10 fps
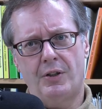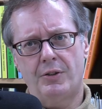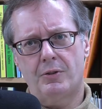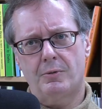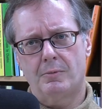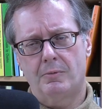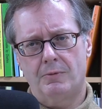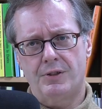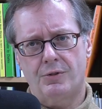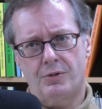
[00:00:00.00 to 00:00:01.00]
other
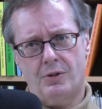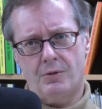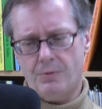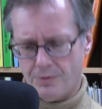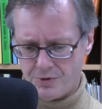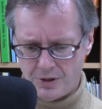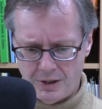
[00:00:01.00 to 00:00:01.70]
research articles,